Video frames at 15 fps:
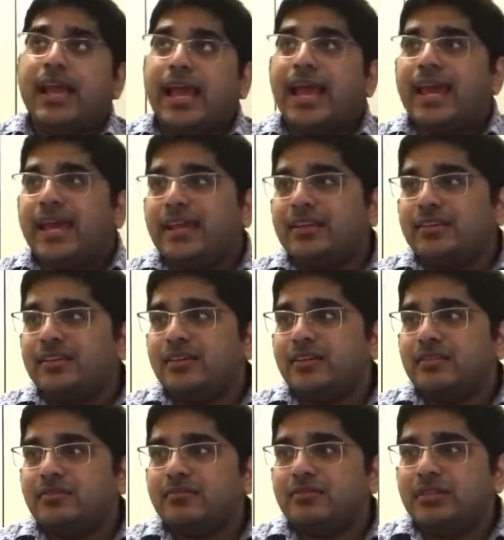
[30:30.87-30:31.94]
And
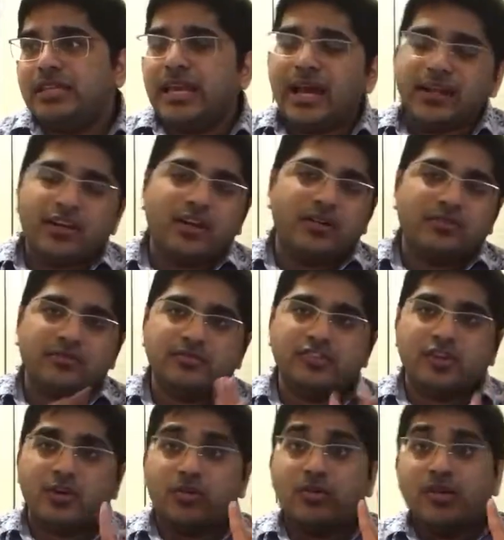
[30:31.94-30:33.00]

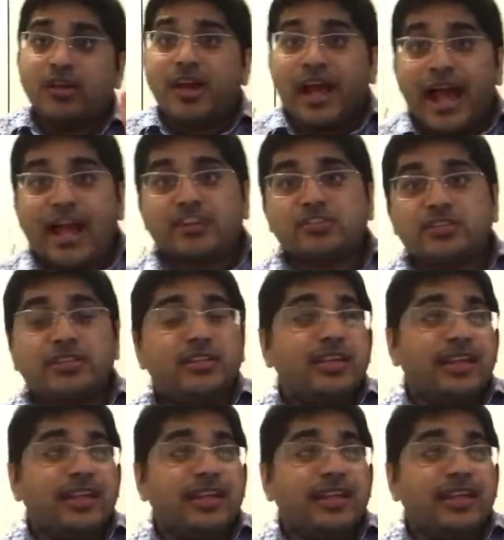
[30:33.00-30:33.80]
so actually,